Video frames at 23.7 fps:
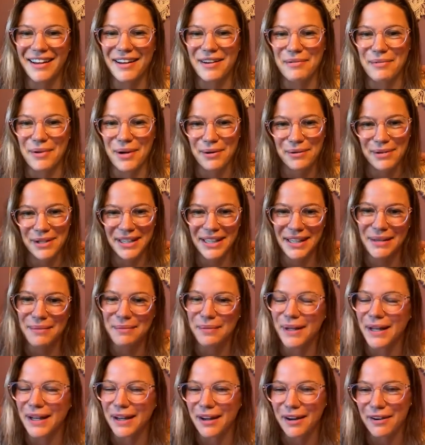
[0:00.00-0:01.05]
where we keep
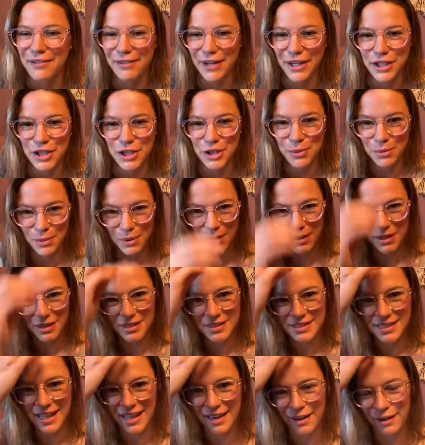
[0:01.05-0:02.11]
our
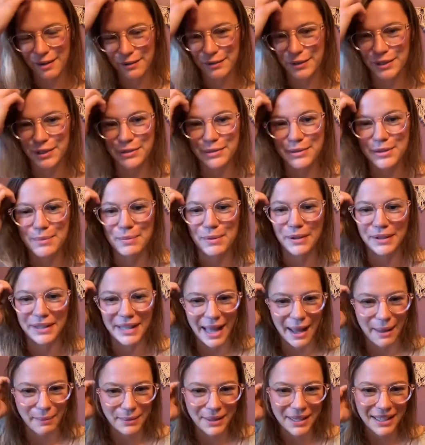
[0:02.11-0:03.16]
vegetables and our reusable
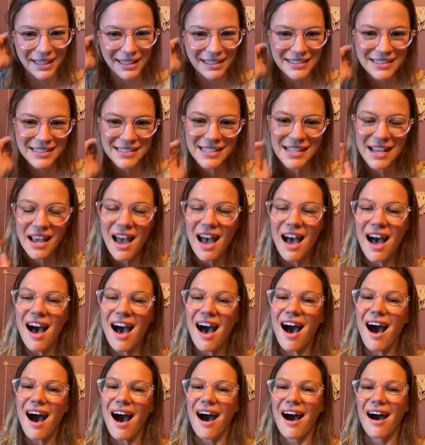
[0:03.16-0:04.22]
napkins,
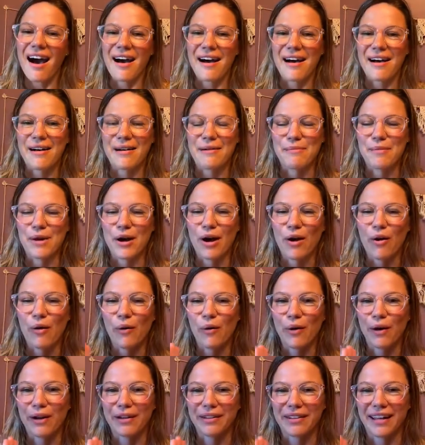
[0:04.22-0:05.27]

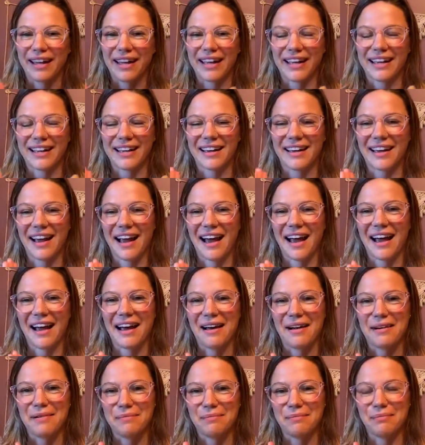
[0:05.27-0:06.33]
or
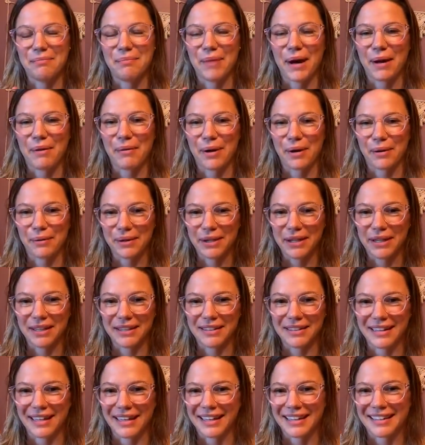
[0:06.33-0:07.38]
by where
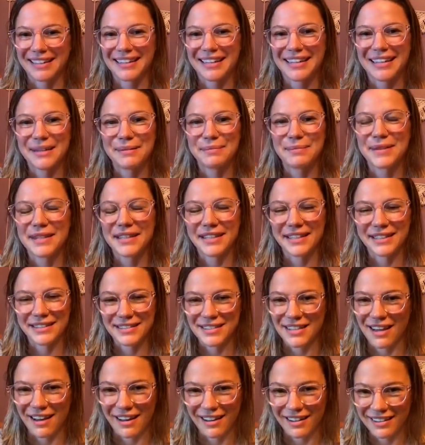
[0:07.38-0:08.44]
we keep the
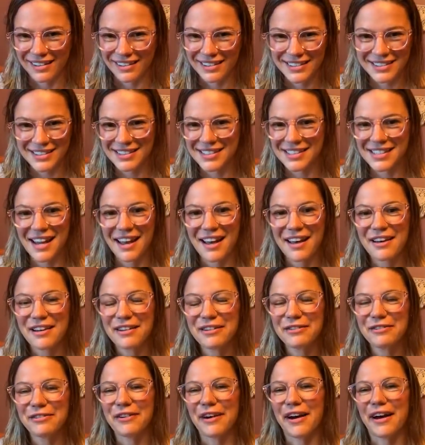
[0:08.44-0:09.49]
dog
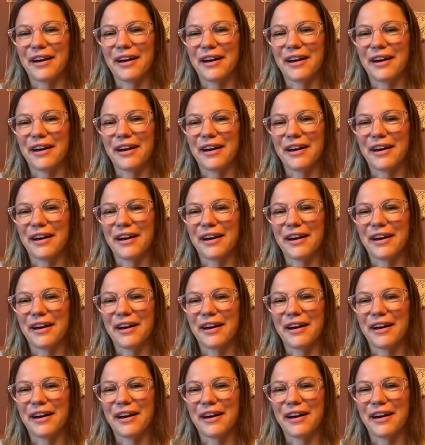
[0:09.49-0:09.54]
stuff